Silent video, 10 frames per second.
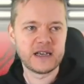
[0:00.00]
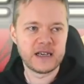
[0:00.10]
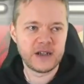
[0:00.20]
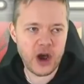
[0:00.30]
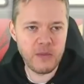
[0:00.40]

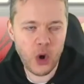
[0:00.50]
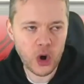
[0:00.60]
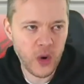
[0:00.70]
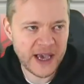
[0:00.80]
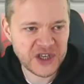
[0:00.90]
No more
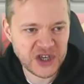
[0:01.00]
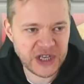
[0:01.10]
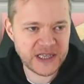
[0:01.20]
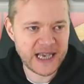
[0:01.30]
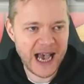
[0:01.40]

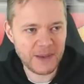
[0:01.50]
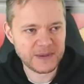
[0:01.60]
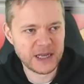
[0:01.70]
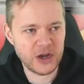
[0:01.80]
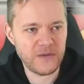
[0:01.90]
questions.
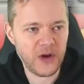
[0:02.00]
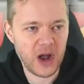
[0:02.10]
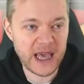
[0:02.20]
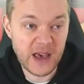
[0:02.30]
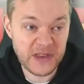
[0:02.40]
Absolute
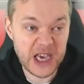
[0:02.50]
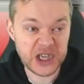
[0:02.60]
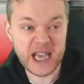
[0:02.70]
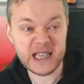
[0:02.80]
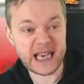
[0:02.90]
volley. He
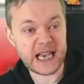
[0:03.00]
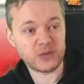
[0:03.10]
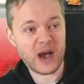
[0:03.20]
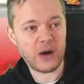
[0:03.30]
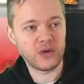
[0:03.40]
shins it as
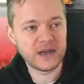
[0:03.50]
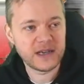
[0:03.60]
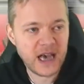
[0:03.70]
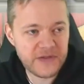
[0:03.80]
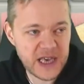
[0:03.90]
well.
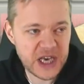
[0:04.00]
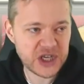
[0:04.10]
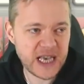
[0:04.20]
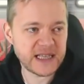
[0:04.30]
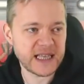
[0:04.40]
I think he
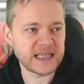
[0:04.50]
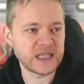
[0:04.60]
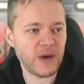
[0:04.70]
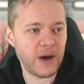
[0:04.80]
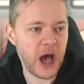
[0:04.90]
shins this as
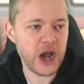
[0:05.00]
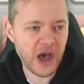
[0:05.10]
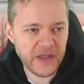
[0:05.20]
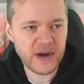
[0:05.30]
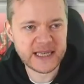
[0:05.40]
well, but
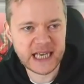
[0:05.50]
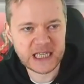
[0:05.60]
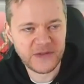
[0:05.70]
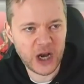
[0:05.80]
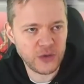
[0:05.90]
another
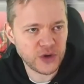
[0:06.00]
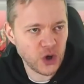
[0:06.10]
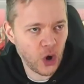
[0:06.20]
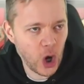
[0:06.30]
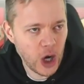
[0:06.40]
assist for Luke
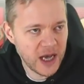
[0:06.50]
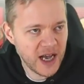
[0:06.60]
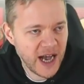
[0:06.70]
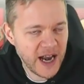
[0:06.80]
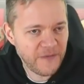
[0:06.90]
Shaw
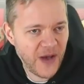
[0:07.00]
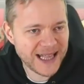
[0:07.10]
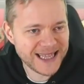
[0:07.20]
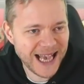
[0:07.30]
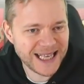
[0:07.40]
and a
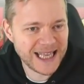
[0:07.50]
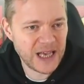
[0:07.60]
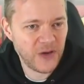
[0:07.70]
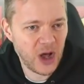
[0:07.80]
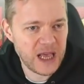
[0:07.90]
fantastic
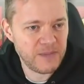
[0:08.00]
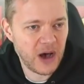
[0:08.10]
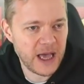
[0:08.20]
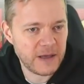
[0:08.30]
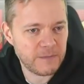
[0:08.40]
volley
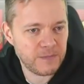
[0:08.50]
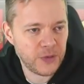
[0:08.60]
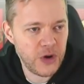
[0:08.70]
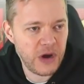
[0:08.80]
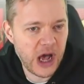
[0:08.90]
by
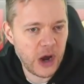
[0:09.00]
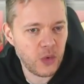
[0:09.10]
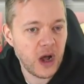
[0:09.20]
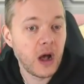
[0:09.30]
Bruno.